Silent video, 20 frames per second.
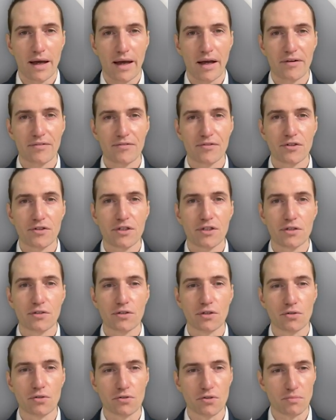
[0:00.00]
After your
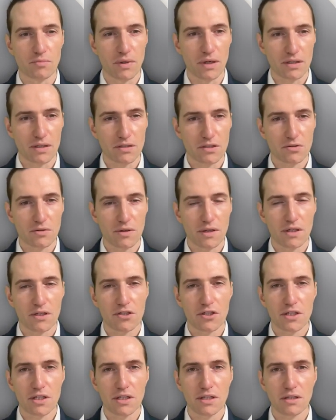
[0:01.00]
go-to-market
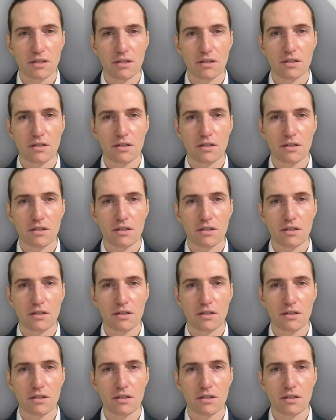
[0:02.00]
strategy,